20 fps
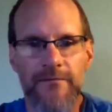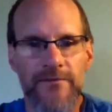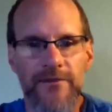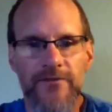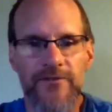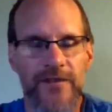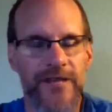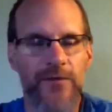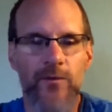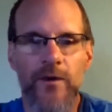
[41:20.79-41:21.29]

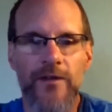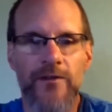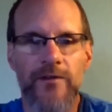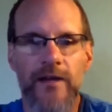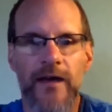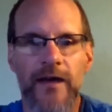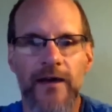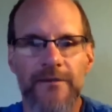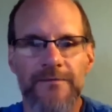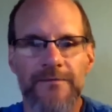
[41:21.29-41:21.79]
seeing what you
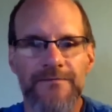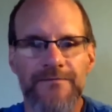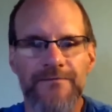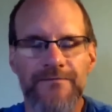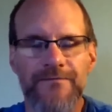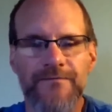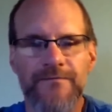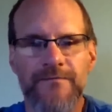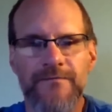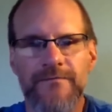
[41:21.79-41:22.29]
get.
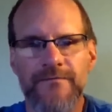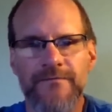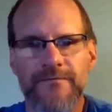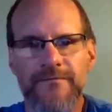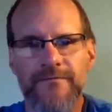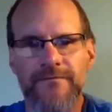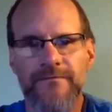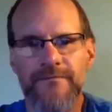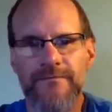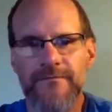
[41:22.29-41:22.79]

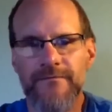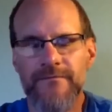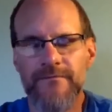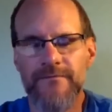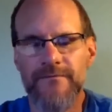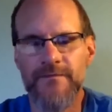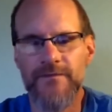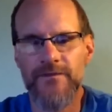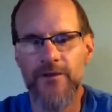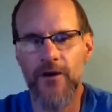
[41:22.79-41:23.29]

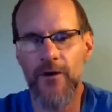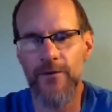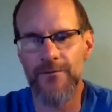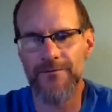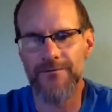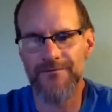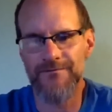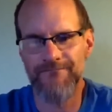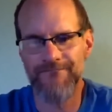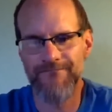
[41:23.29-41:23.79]
So,
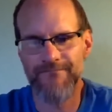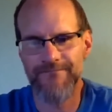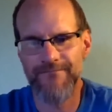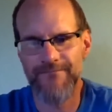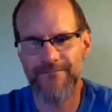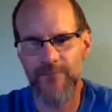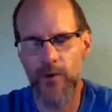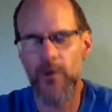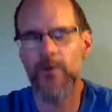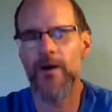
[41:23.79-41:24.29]

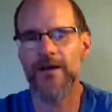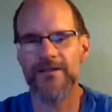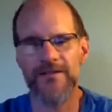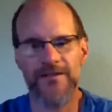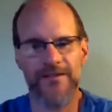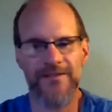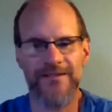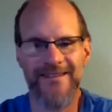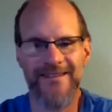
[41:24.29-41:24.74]
more questions.